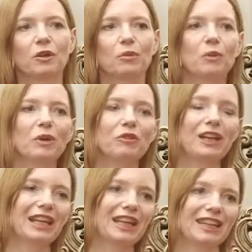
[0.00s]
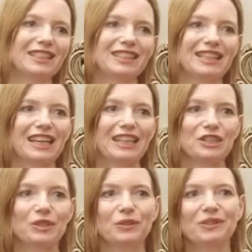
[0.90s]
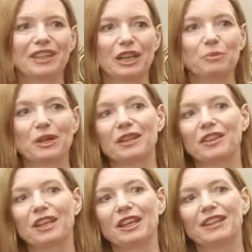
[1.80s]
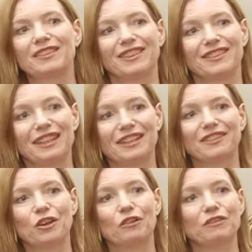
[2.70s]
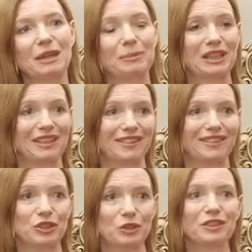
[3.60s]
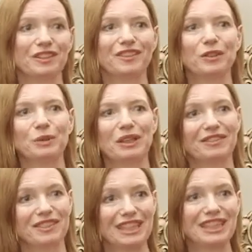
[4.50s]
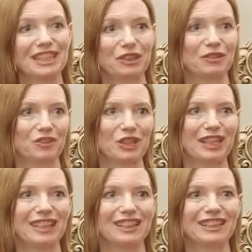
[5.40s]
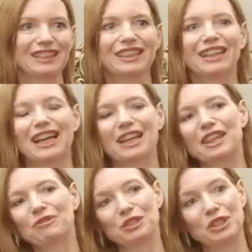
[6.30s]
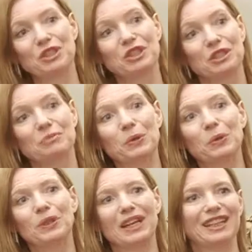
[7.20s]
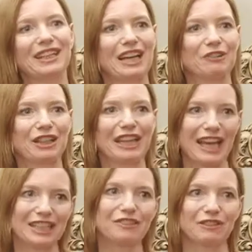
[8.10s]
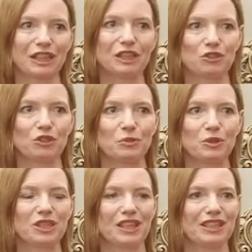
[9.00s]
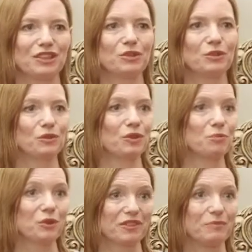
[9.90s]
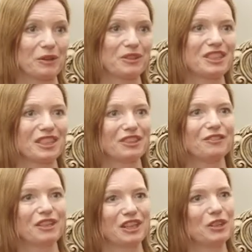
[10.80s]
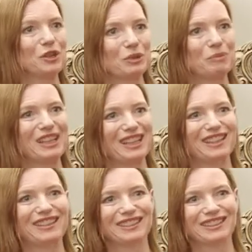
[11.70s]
Well, we're really here today to celebrate the success of Nepalese students who have studied in Australia and then returned to Nepal and are now really actively contributing to the prosperity of the economy here.